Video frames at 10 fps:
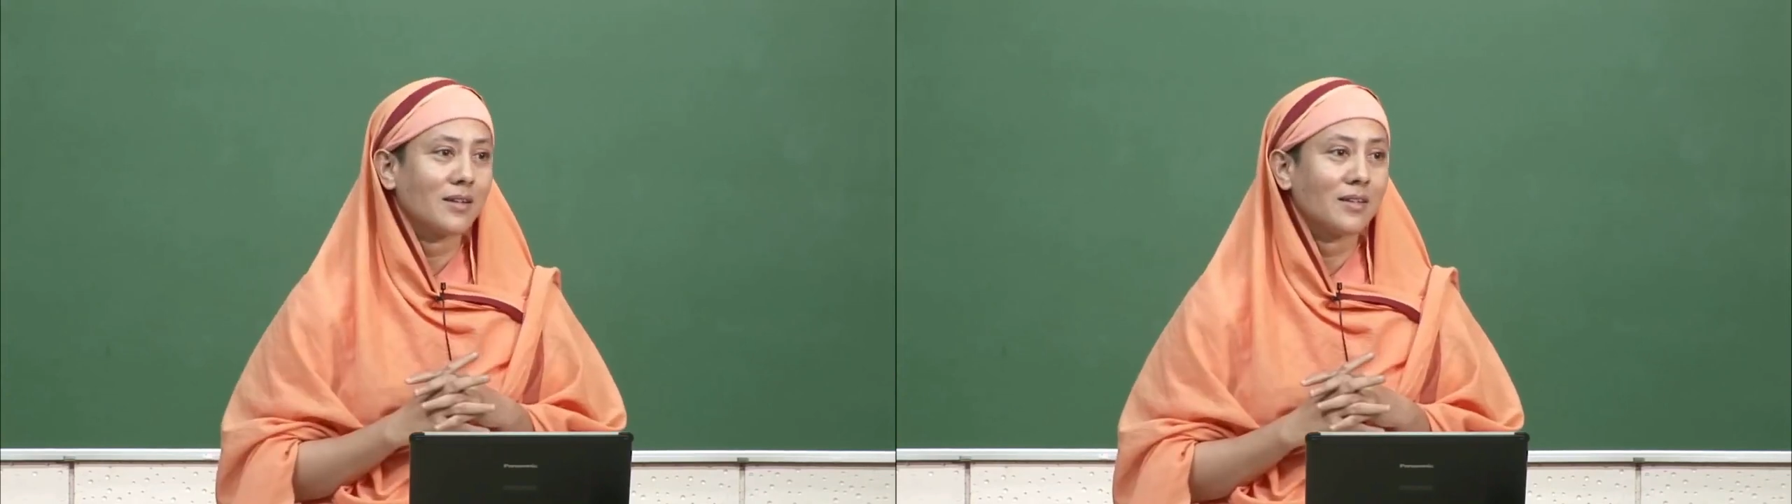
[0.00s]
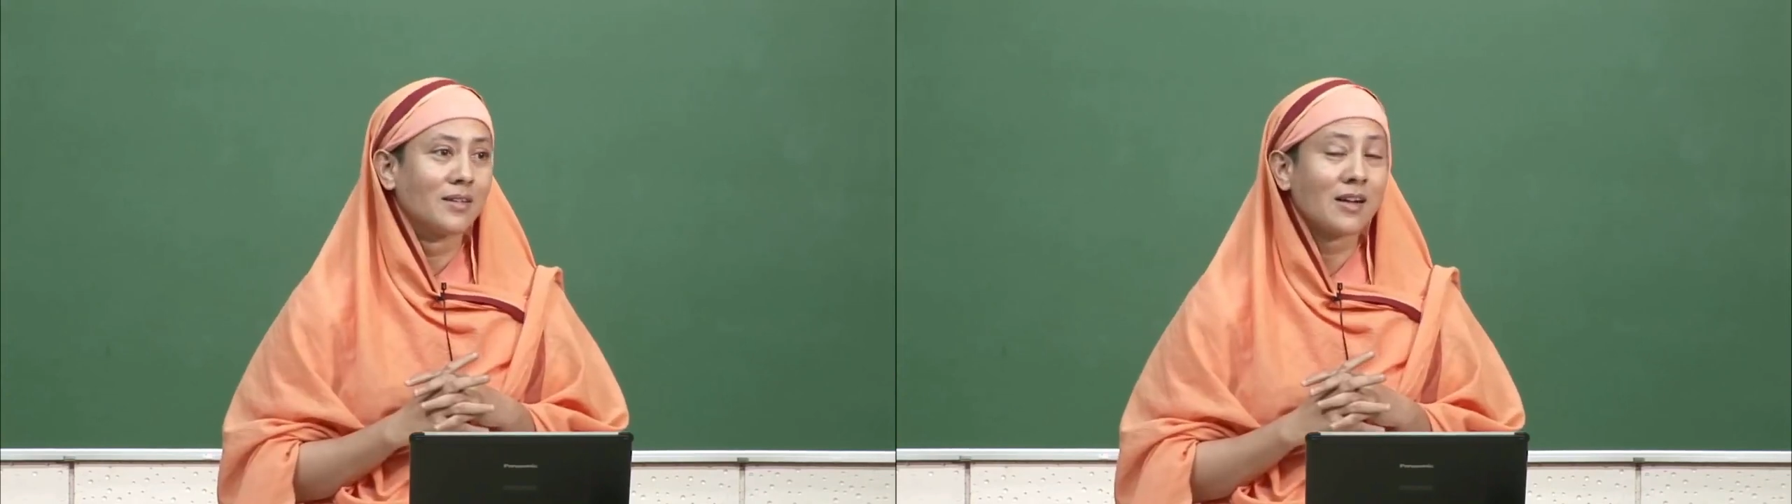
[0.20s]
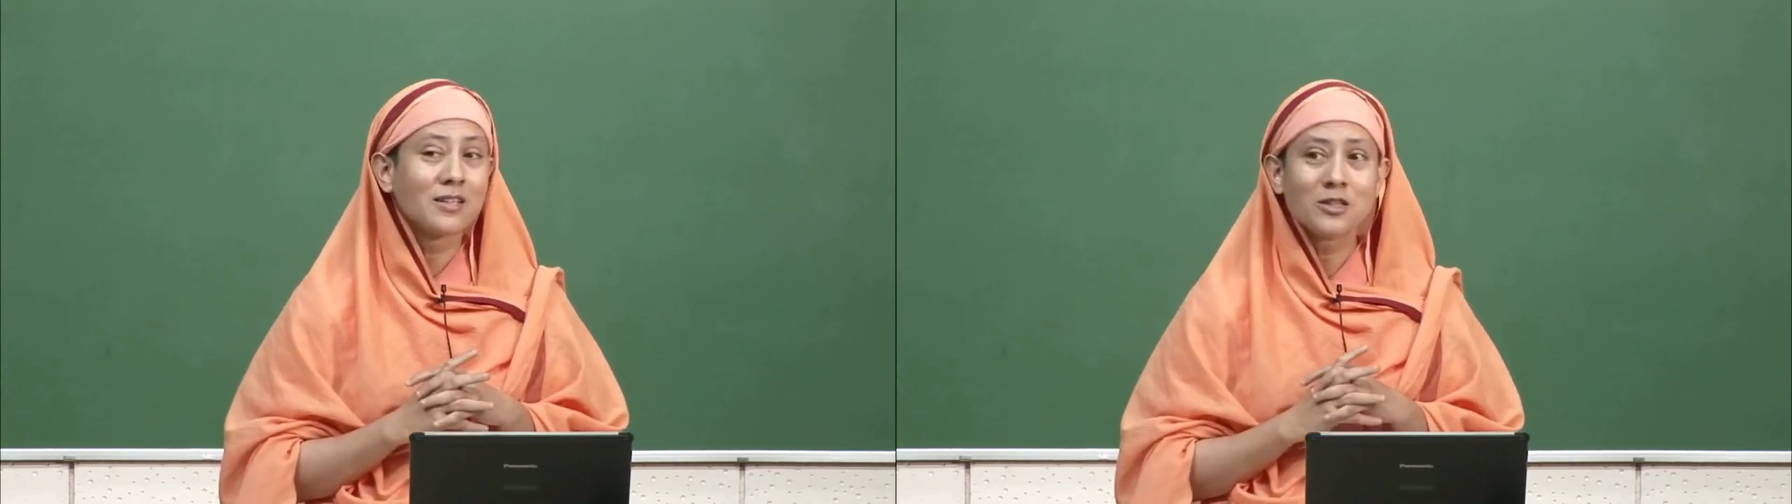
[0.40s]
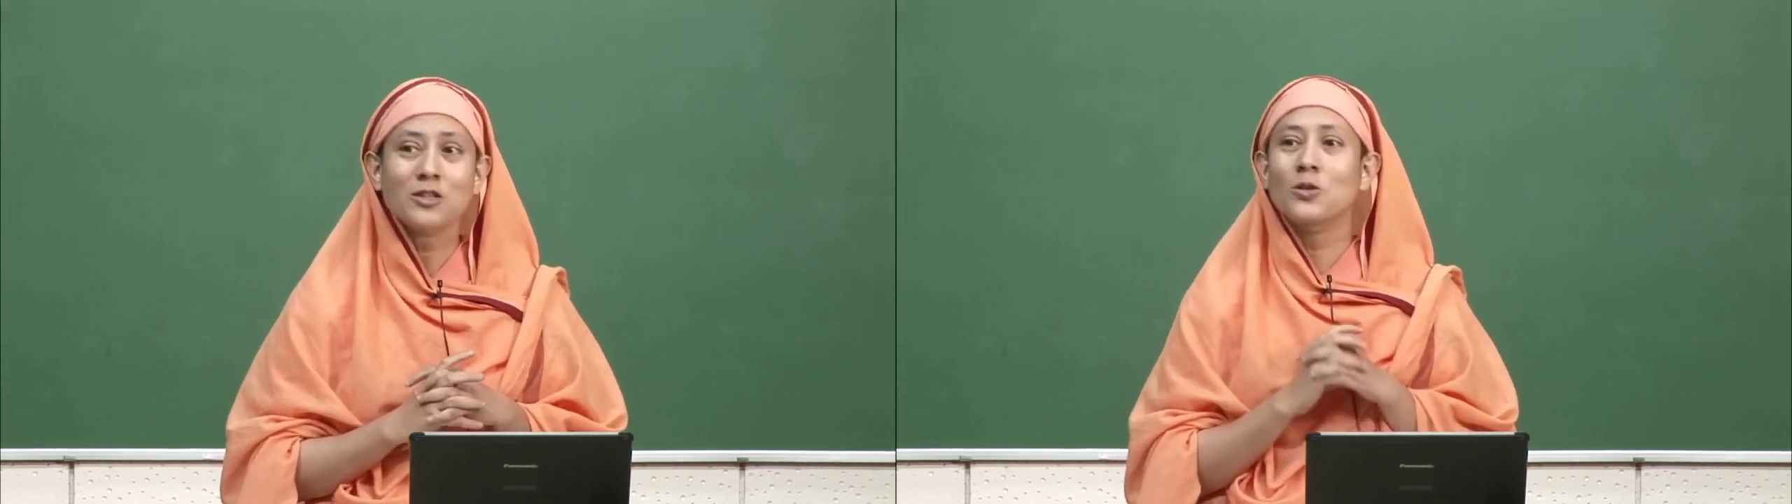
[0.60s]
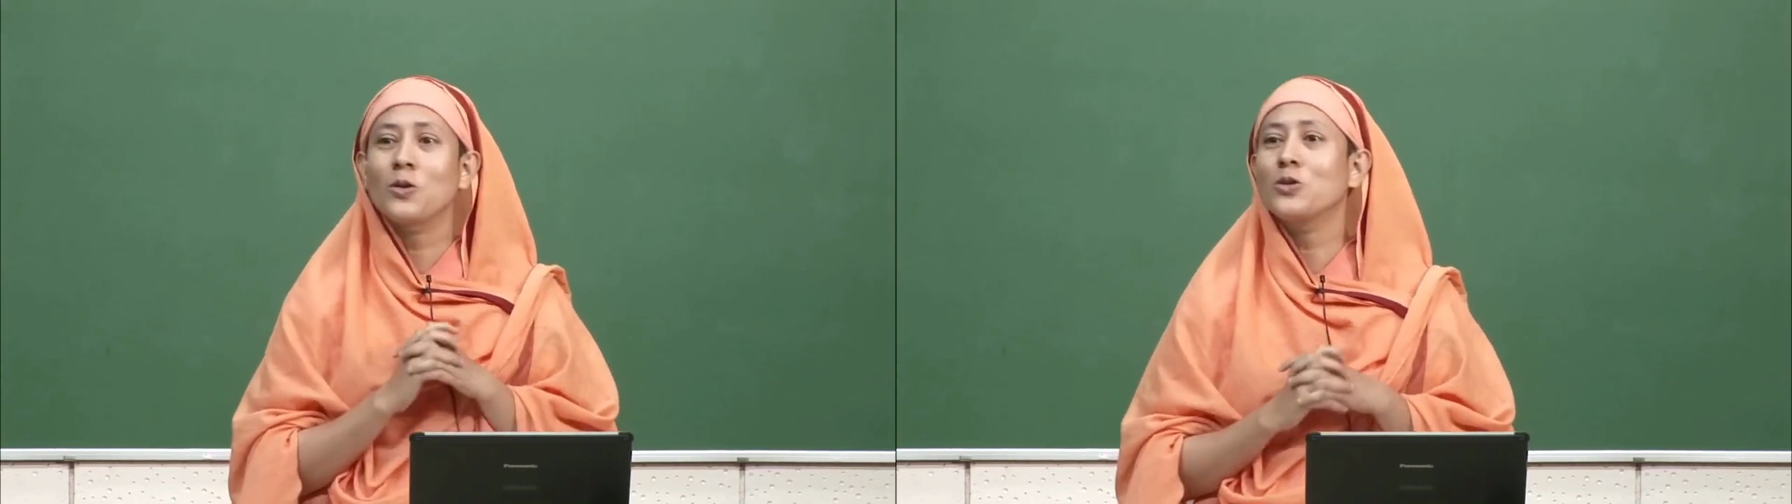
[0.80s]
That is the
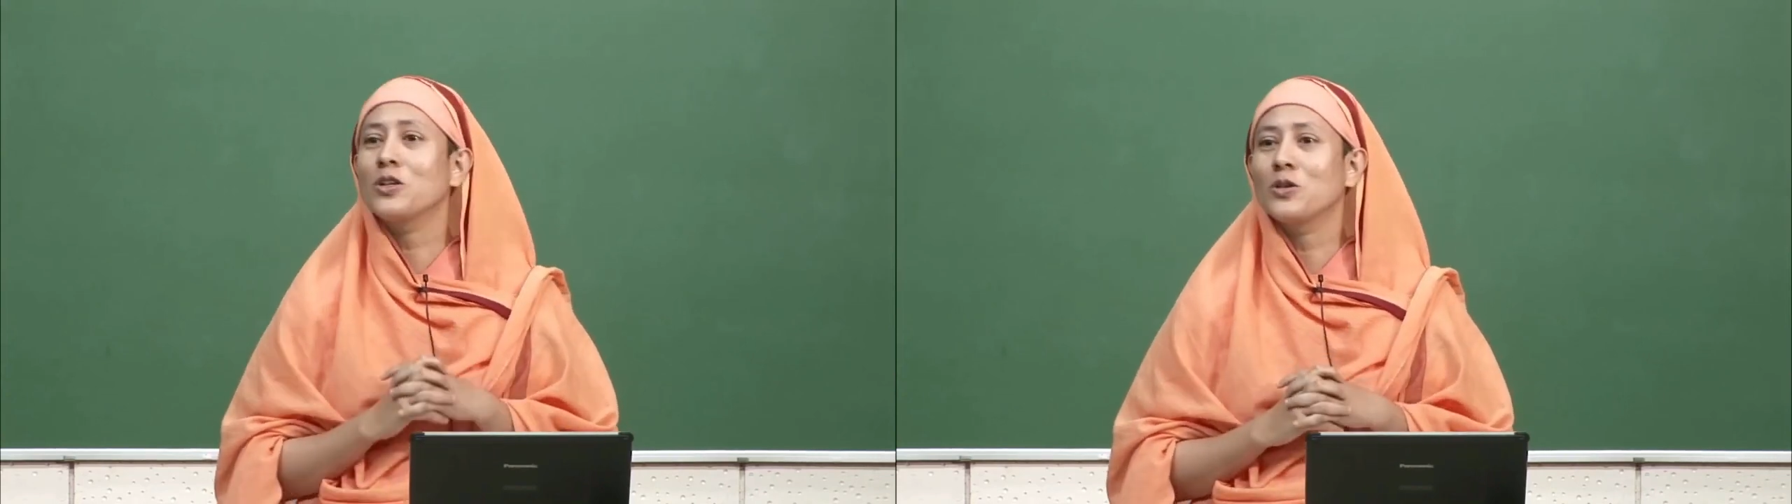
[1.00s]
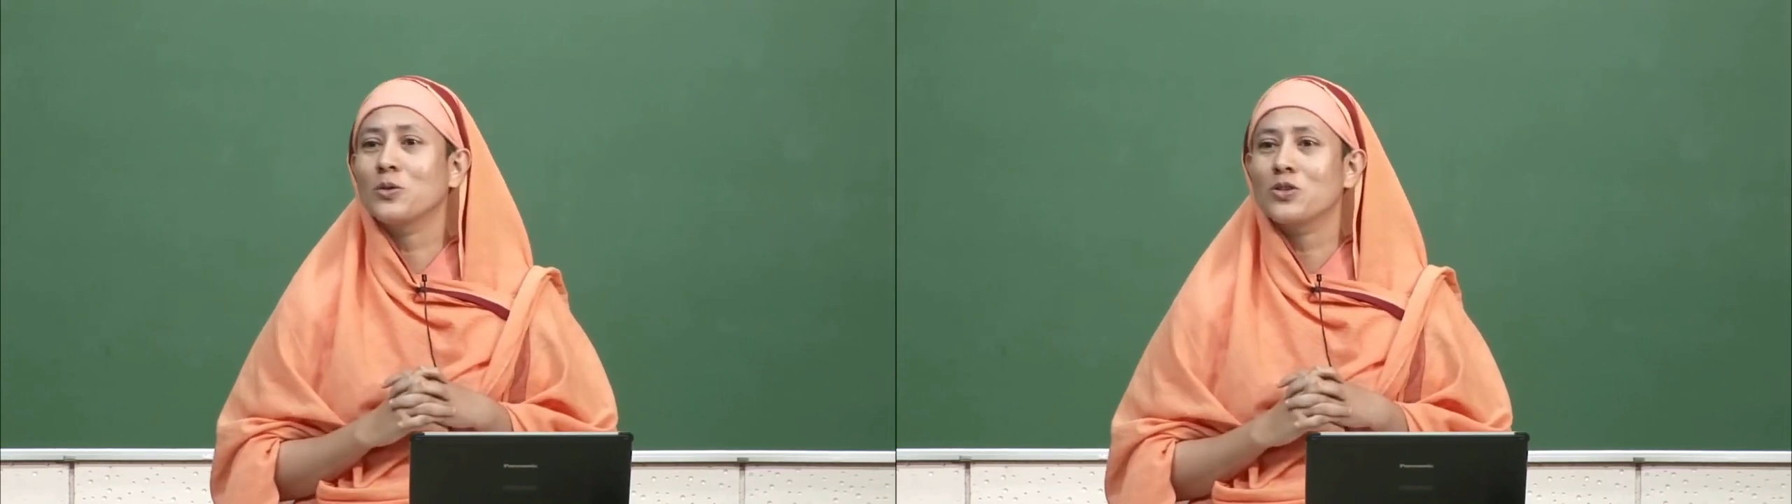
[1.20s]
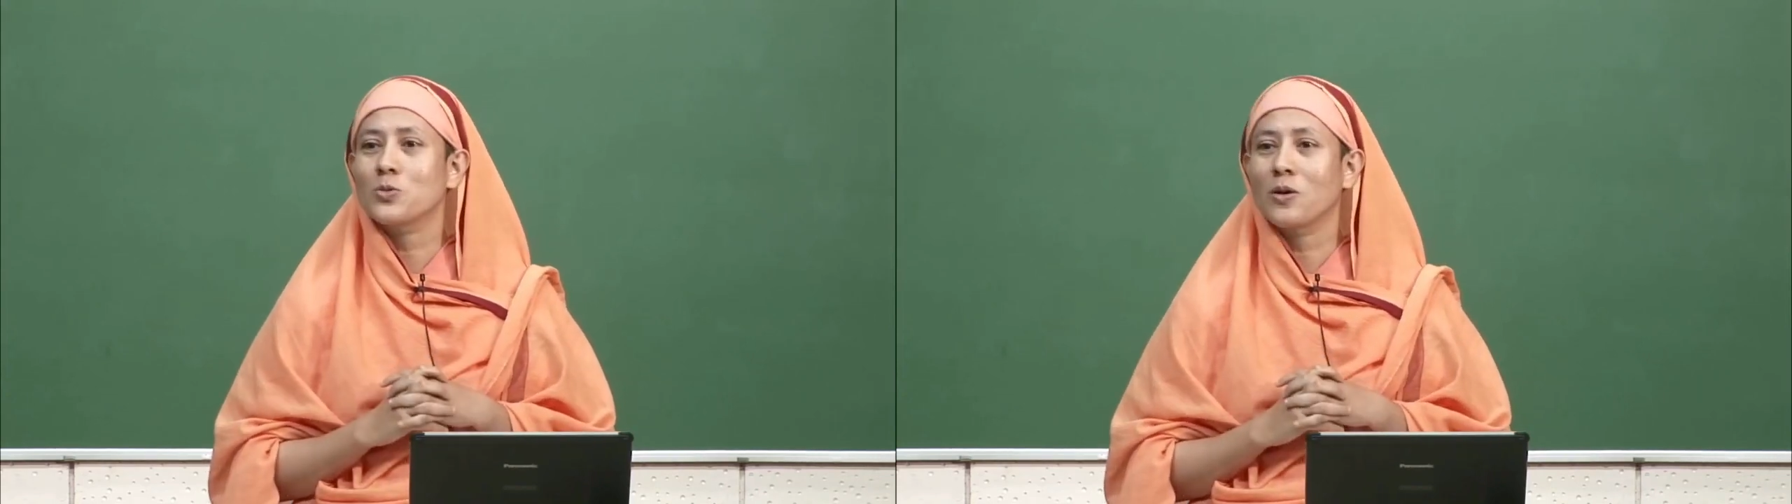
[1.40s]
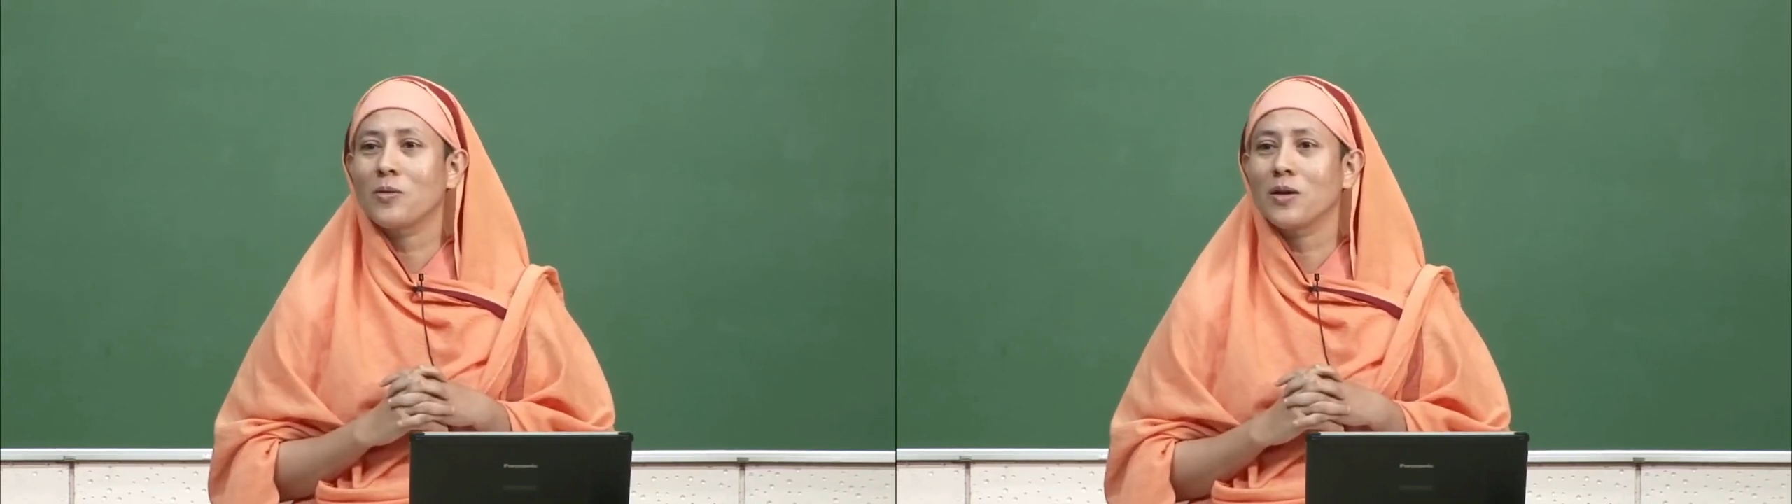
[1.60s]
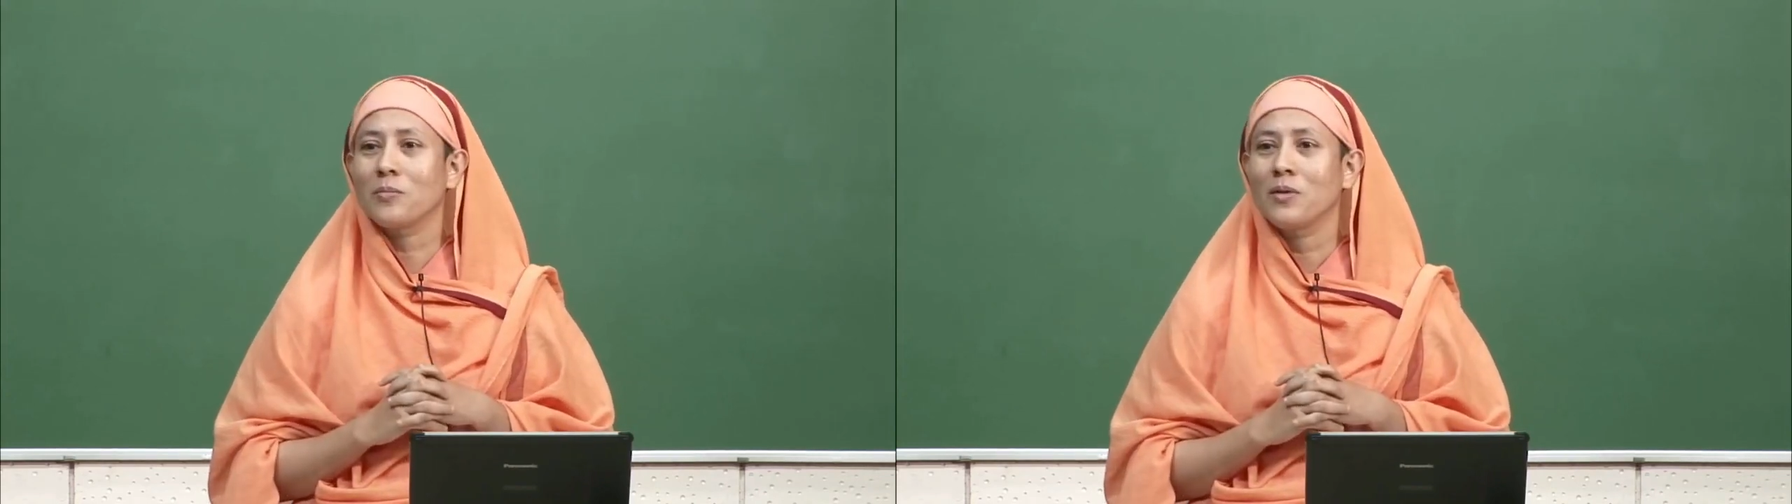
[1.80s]
solution to this
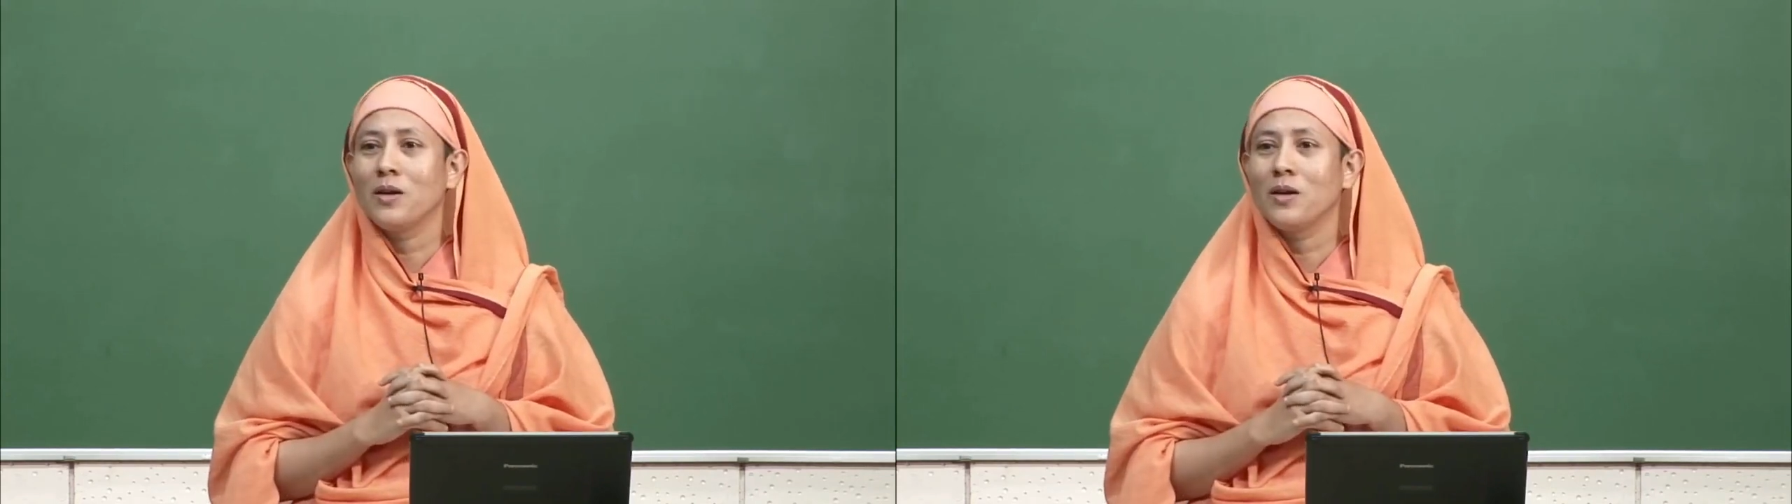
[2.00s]
problem.